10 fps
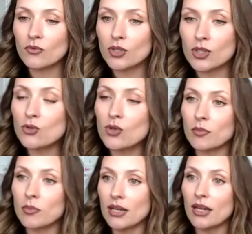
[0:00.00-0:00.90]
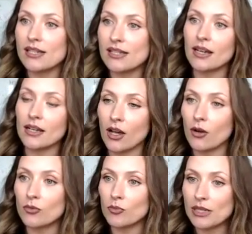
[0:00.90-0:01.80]
you can be sucked
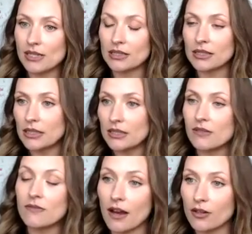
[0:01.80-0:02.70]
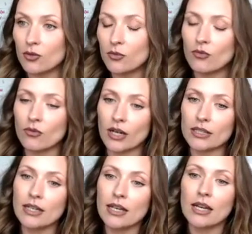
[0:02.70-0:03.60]
out basically into vacuum,
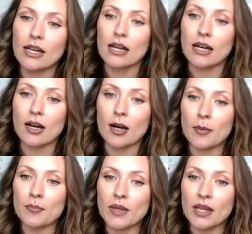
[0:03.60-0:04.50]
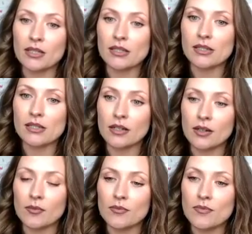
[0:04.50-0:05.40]
right? And
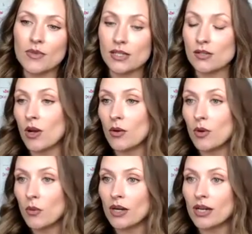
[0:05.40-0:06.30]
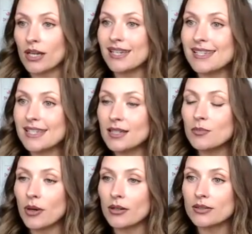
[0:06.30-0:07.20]
this is why we're wearing a
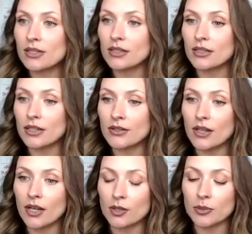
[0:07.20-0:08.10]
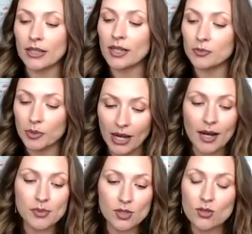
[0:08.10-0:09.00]
seatbelt in the airplane. And
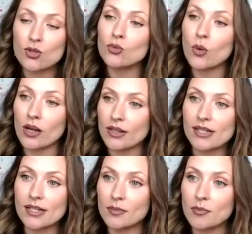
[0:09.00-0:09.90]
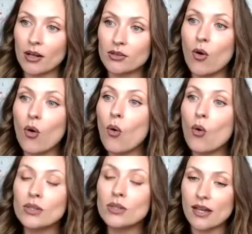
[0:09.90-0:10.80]
perhaps you should wear the seatbelt
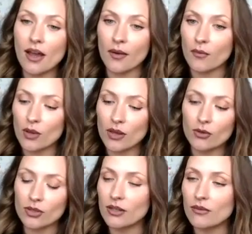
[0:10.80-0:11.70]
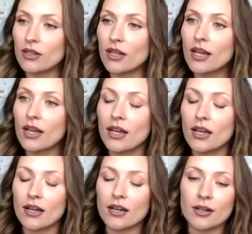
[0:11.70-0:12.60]
all the time without even
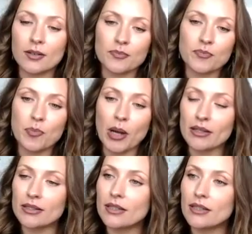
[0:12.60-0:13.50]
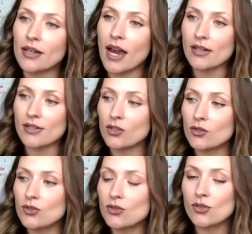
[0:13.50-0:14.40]
pilot asking
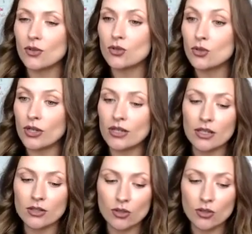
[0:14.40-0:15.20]
you to do so during the